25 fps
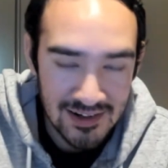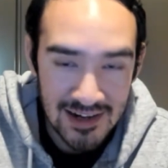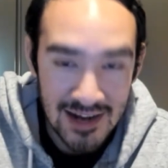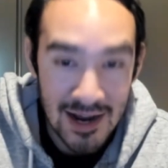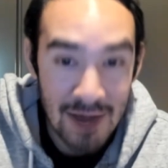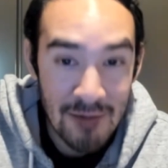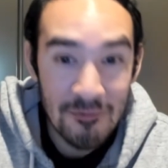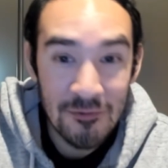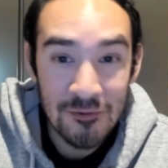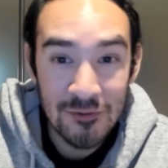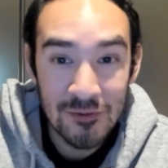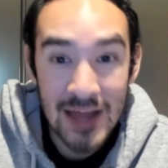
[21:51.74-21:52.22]

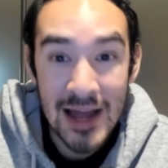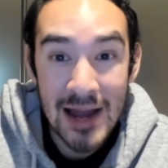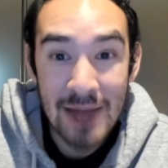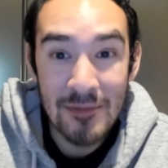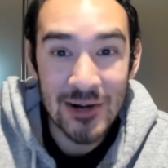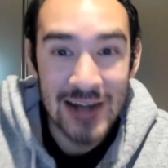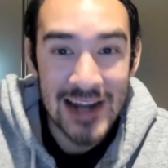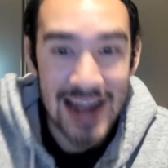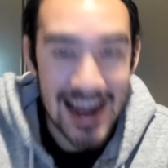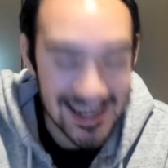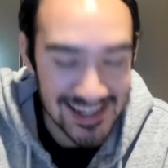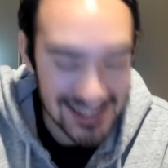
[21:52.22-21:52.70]
I'm
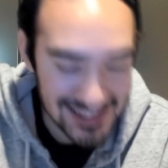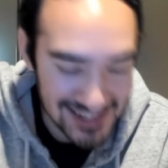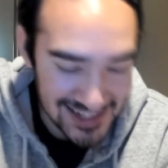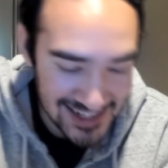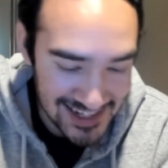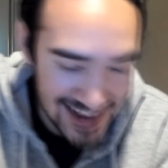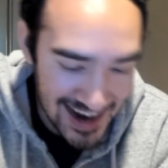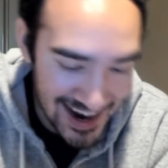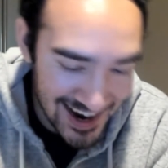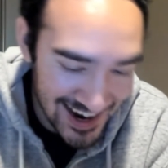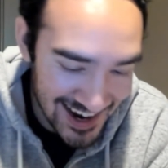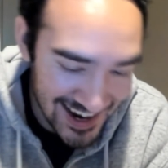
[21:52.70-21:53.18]

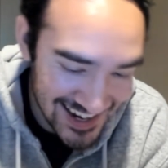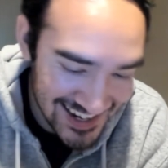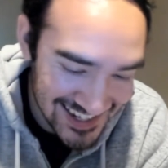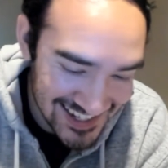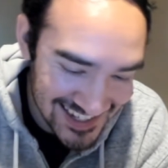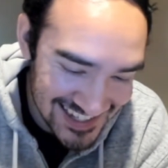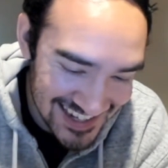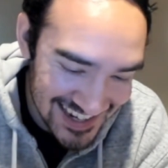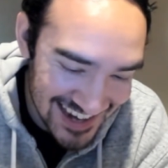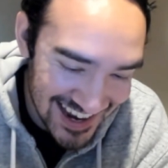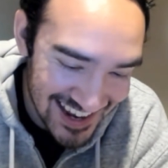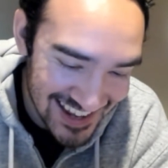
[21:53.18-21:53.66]
flabbergasted,
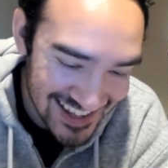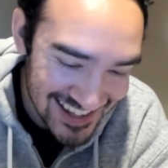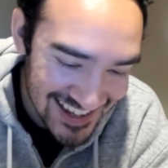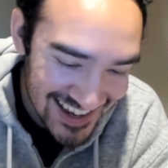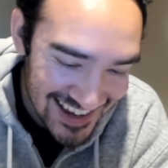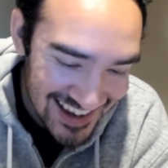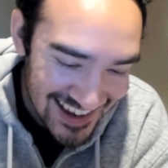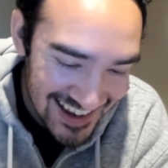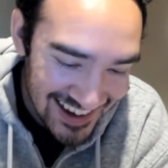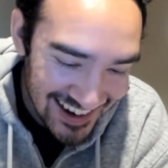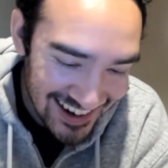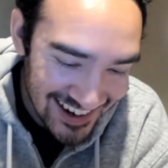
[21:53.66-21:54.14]
guys.
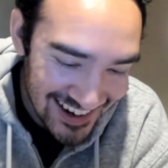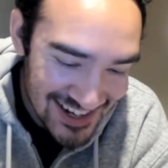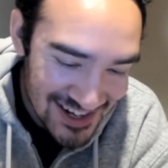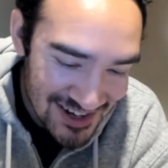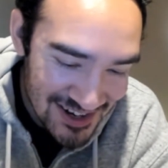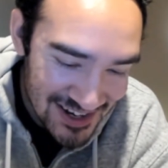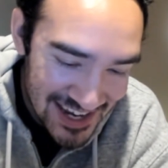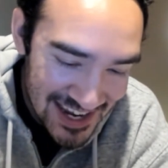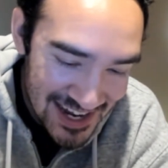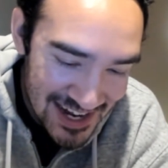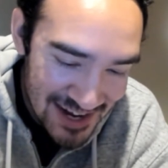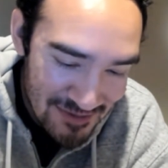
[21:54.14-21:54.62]
Are
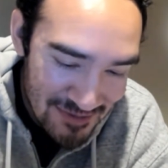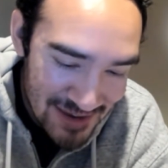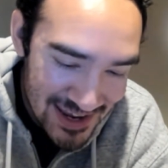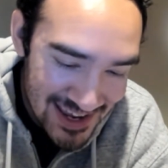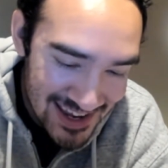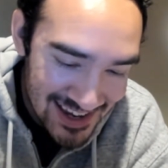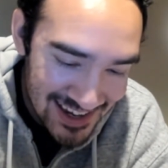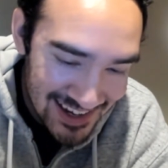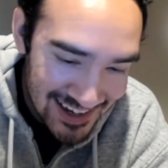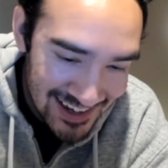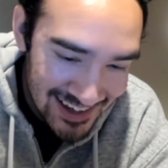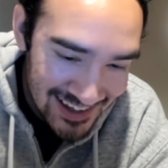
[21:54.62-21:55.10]
you kidding
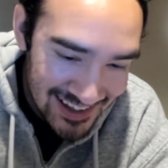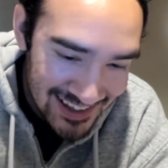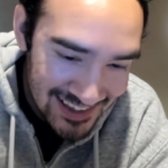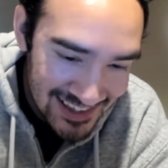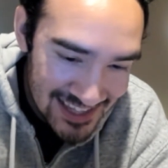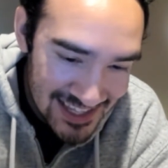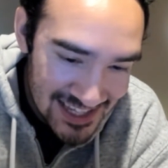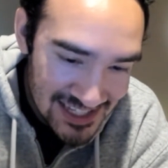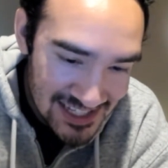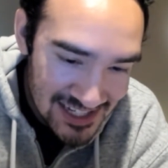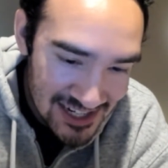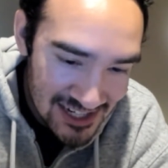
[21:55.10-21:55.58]
me?
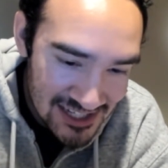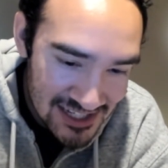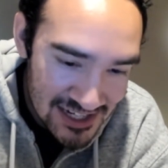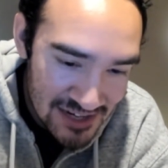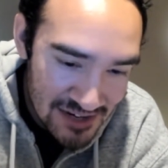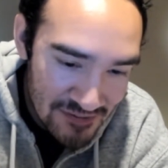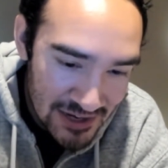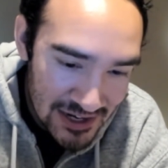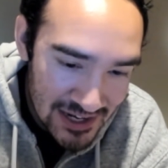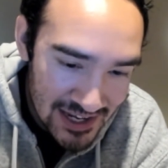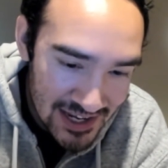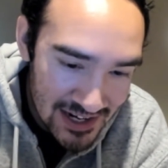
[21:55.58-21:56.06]
This doesn't
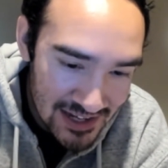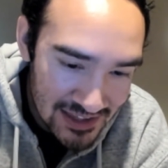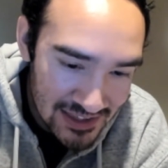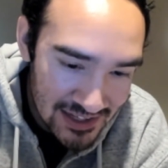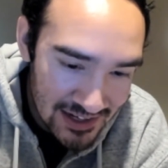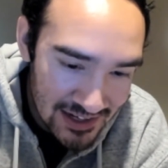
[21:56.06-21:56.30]
even get it